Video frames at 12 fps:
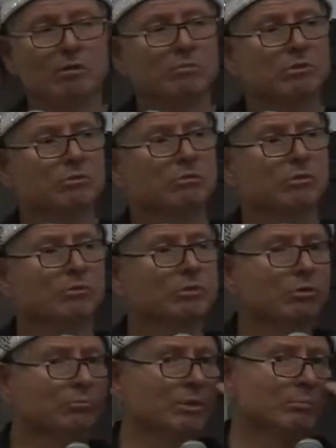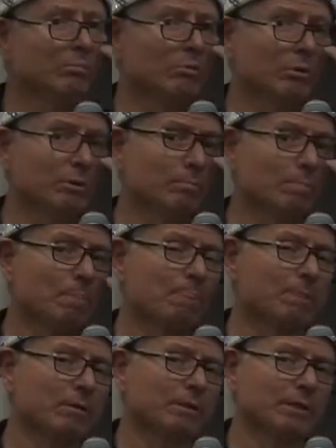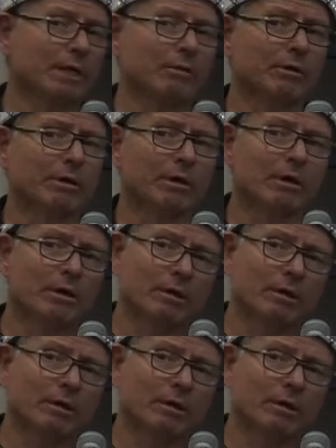coming so that when they'll be born, they'll inherit